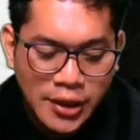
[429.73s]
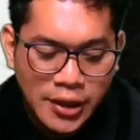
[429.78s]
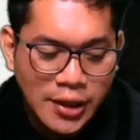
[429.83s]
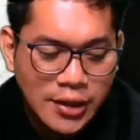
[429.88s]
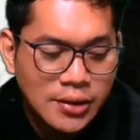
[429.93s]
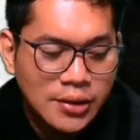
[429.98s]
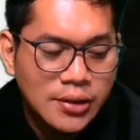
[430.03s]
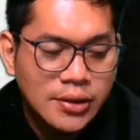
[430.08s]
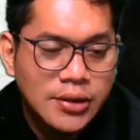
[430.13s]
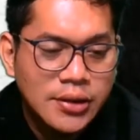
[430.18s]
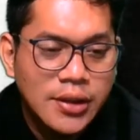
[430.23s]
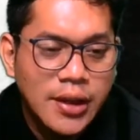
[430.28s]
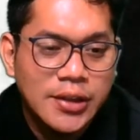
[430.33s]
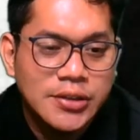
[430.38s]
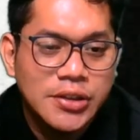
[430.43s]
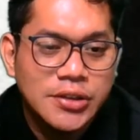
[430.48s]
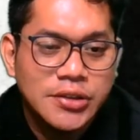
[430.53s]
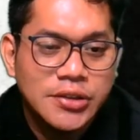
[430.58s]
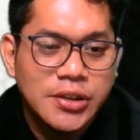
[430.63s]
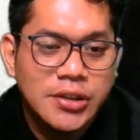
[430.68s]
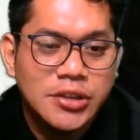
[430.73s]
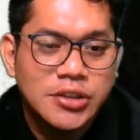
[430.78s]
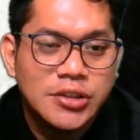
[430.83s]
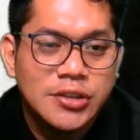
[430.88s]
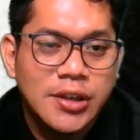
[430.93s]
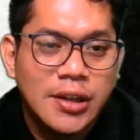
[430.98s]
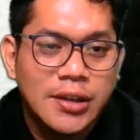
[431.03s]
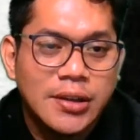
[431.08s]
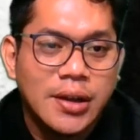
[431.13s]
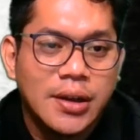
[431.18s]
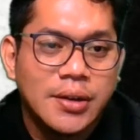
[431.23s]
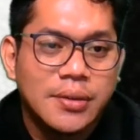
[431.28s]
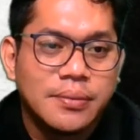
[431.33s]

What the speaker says: and existing digital data.